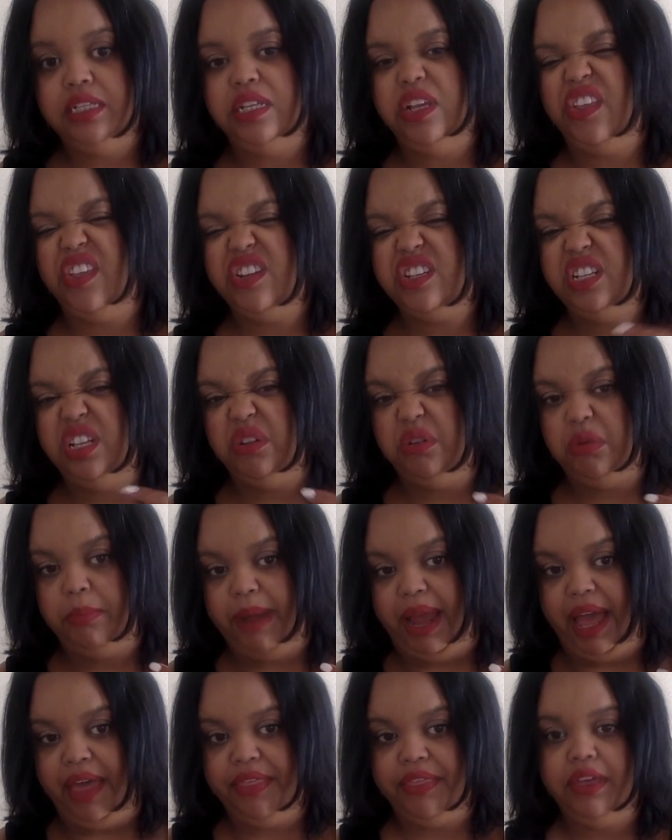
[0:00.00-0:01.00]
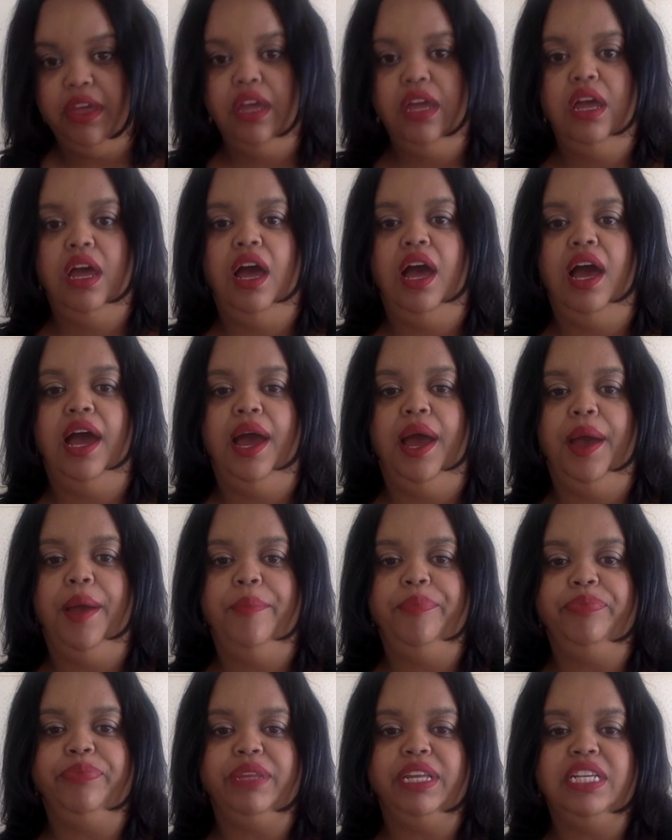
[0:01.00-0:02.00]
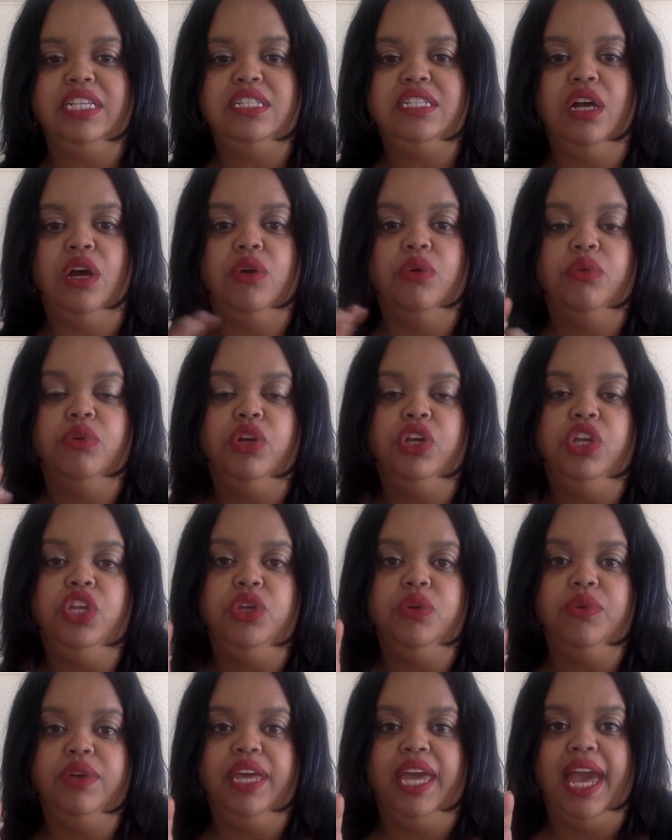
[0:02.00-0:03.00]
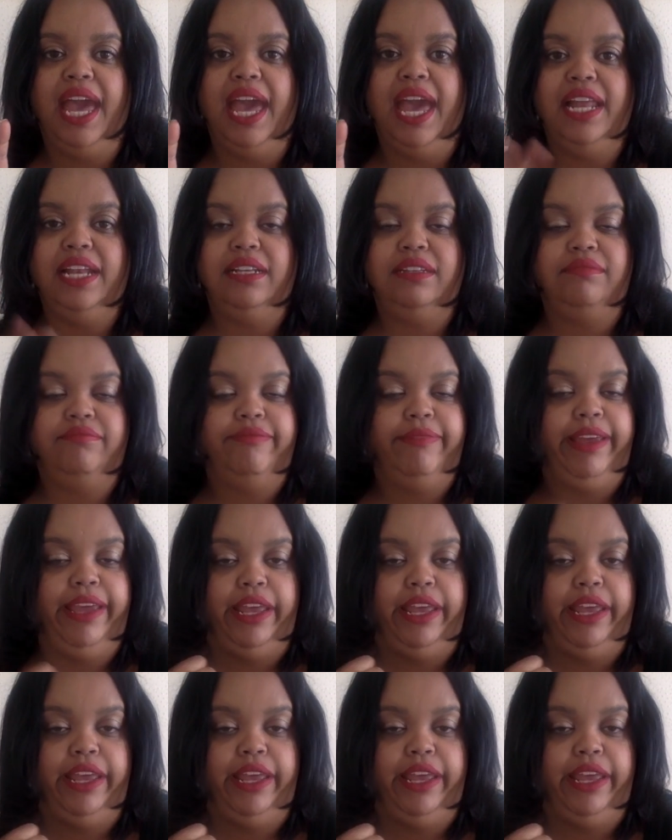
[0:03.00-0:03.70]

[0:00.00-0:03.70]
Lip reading: So there's a little math. So you can